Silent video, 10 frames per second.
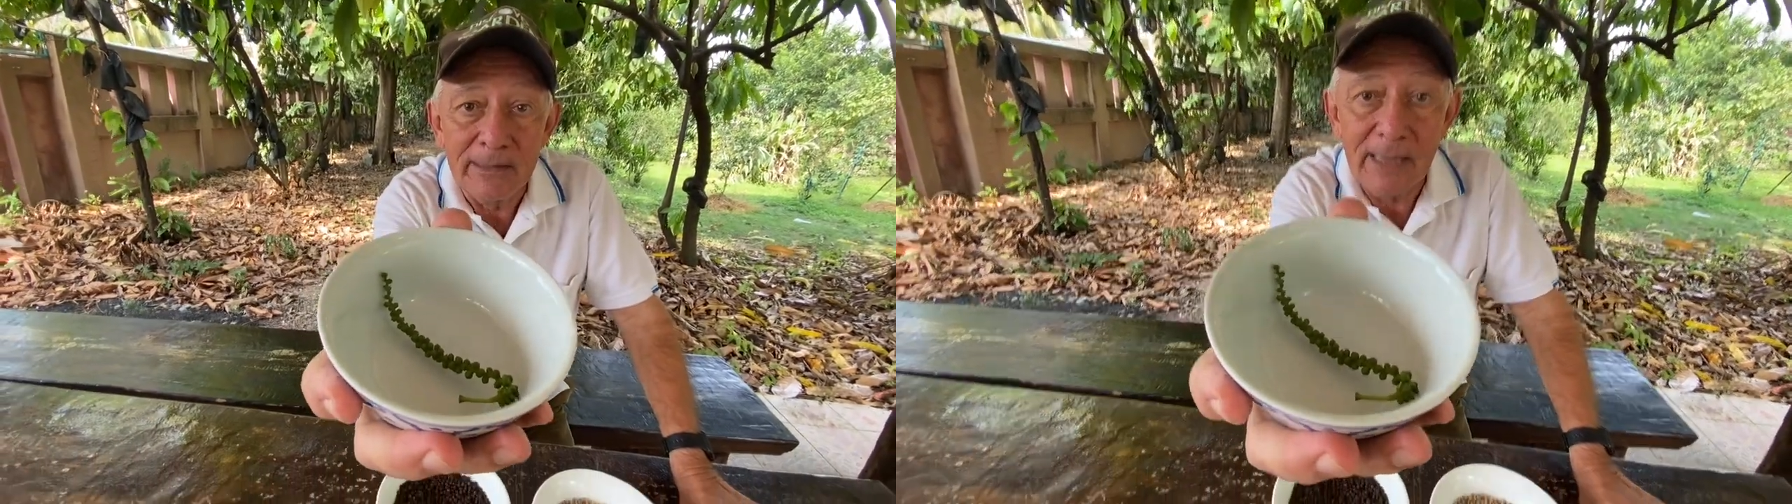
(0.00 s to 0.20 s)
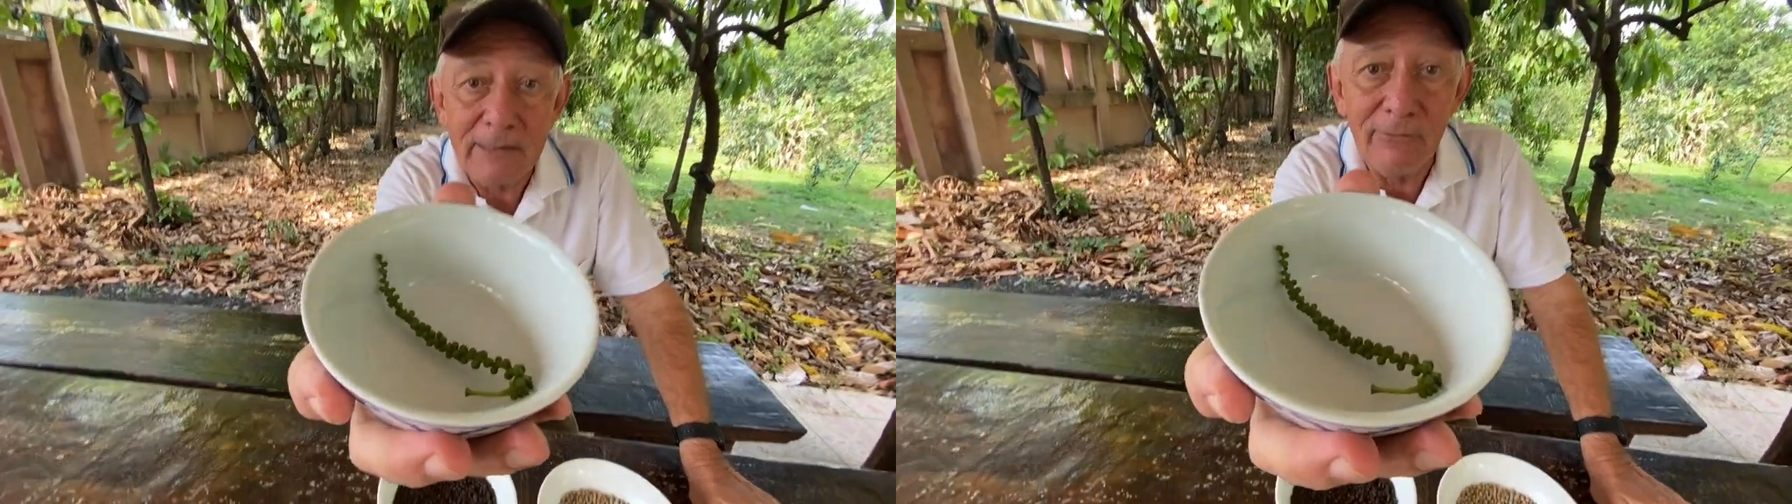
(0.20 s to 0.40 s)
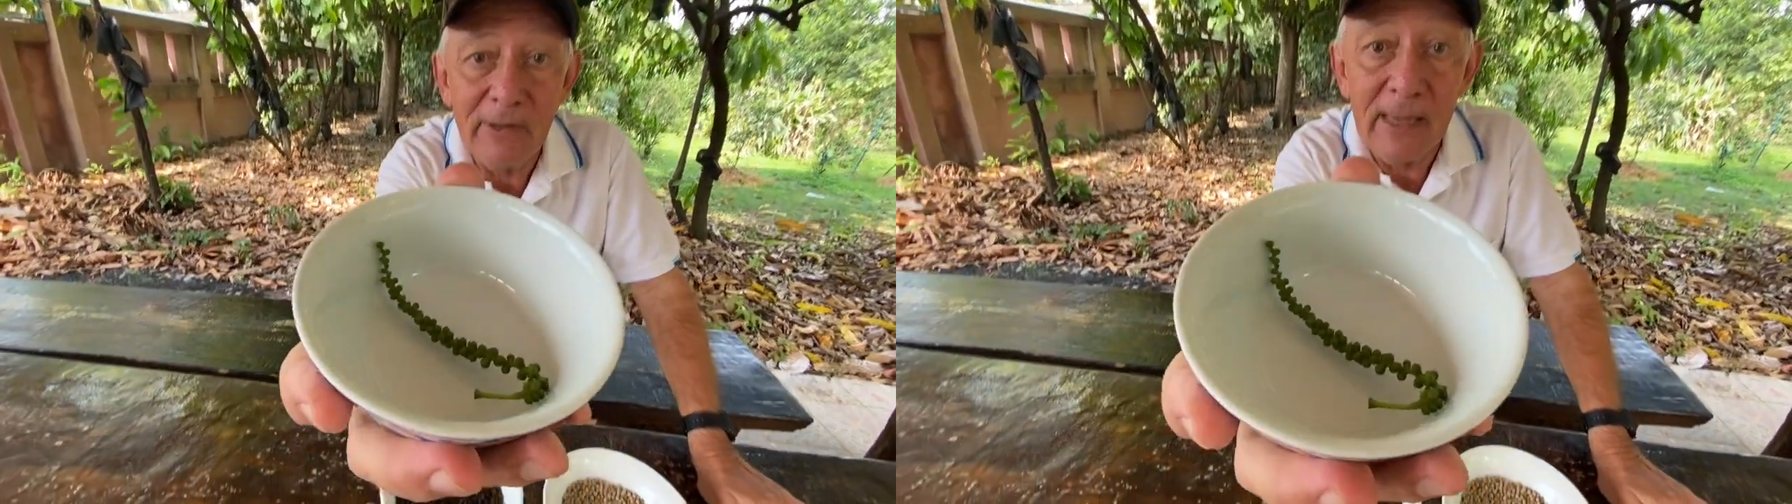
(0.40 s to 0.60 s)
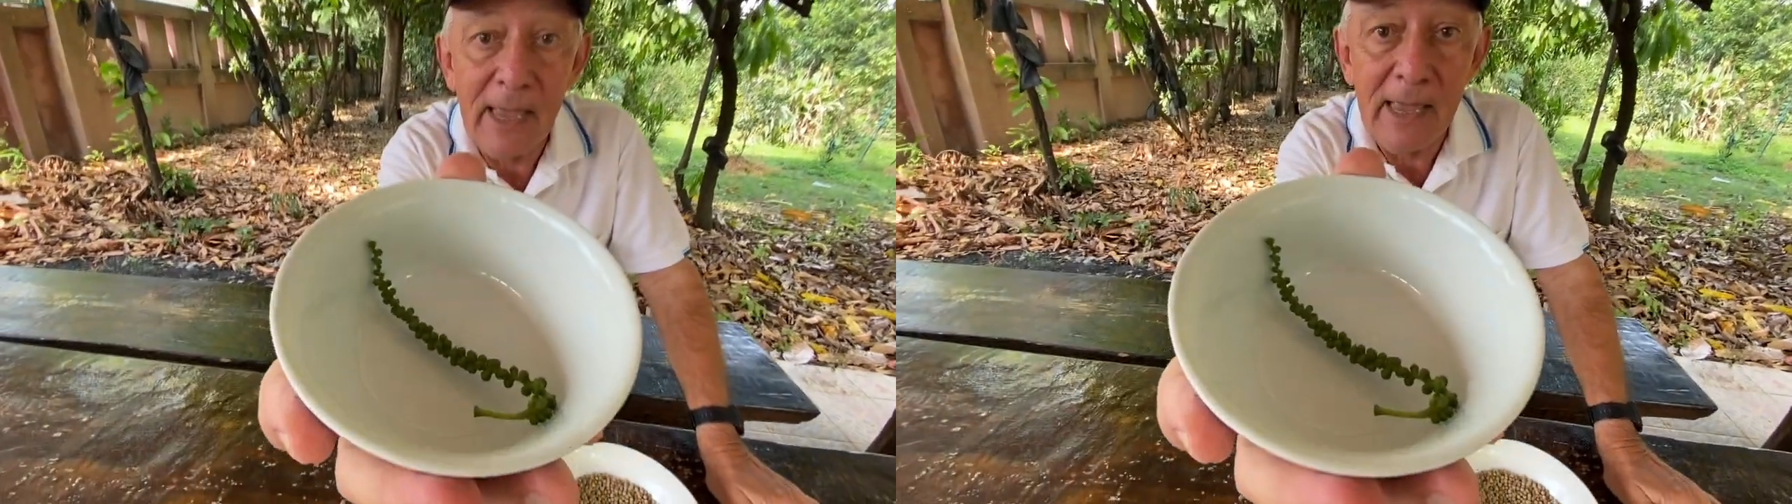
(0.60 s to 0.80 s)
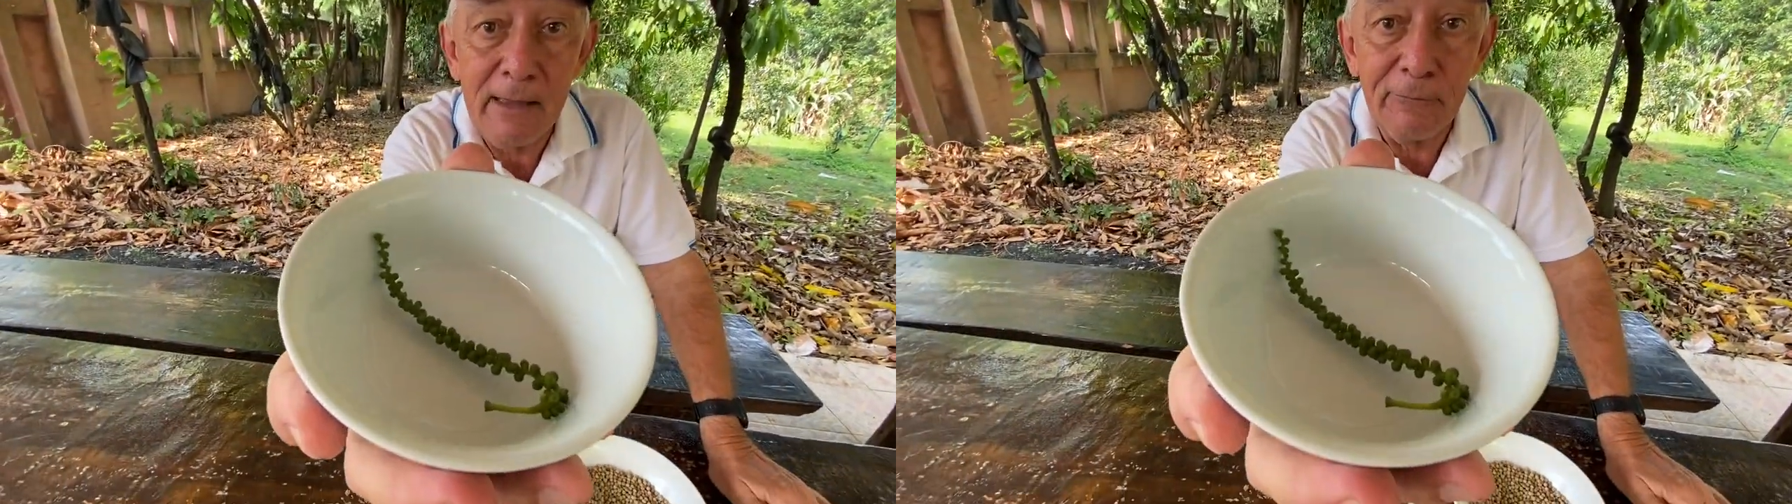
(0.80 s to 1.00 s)
that we
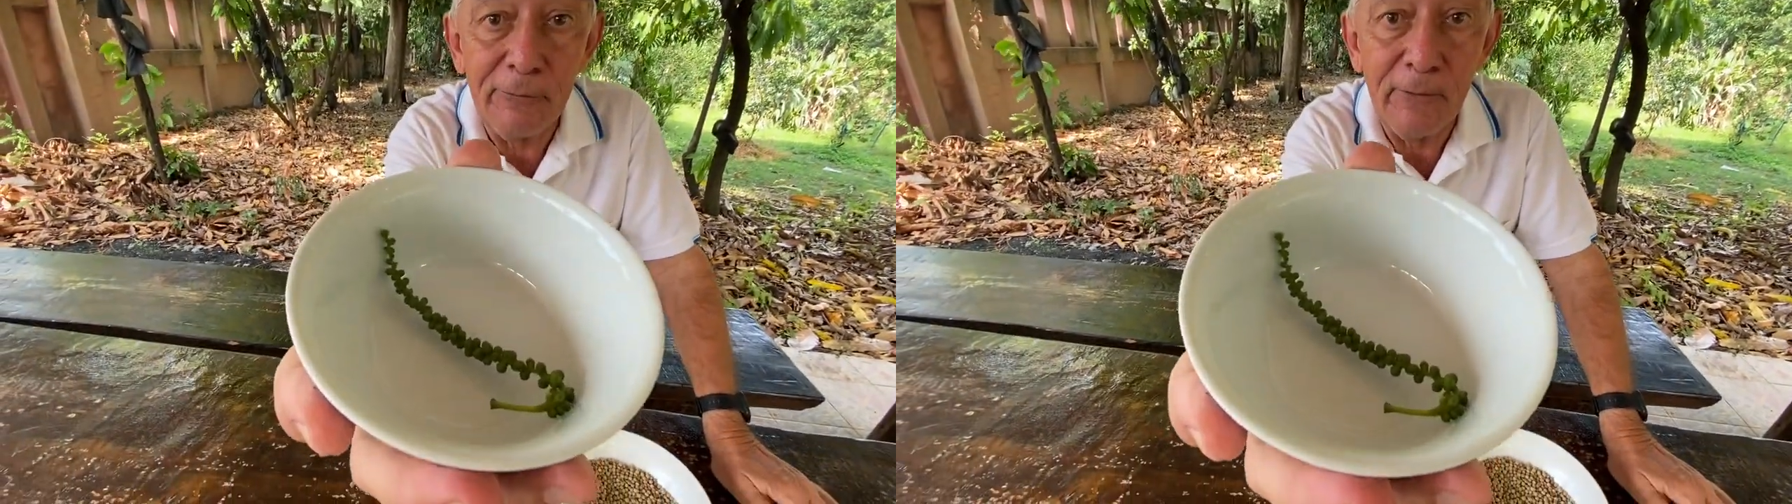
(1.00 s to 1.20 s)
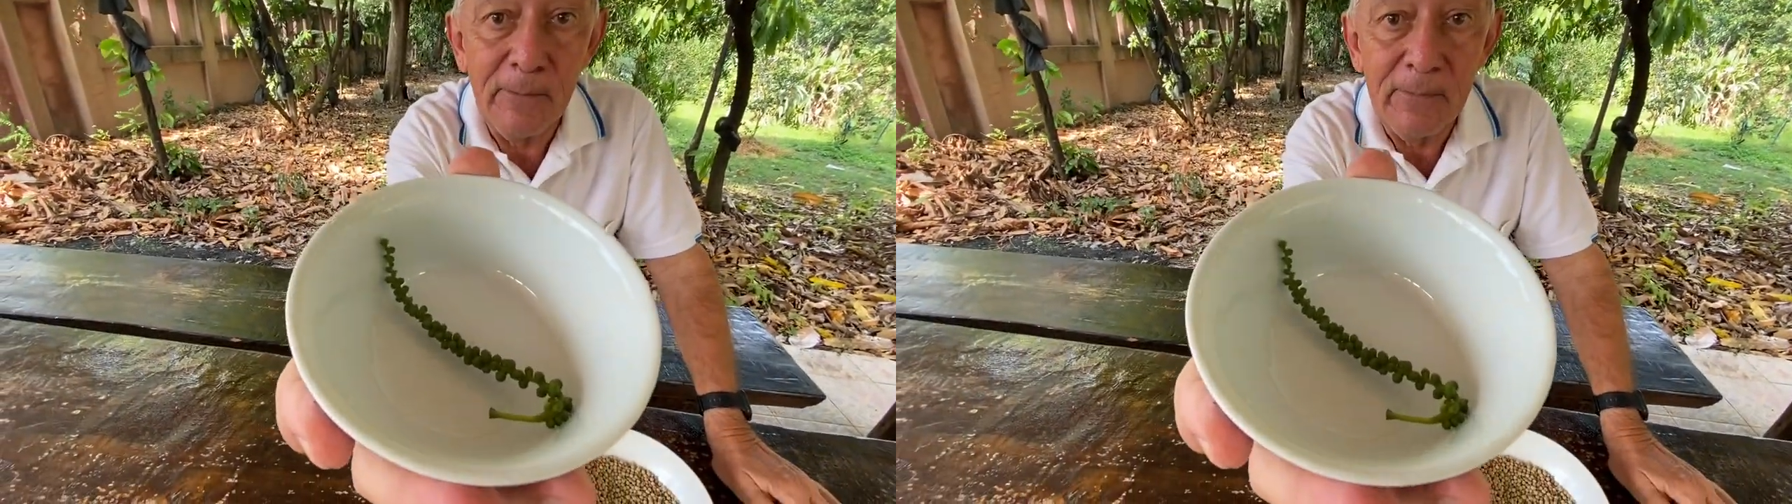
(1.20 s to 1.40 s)
have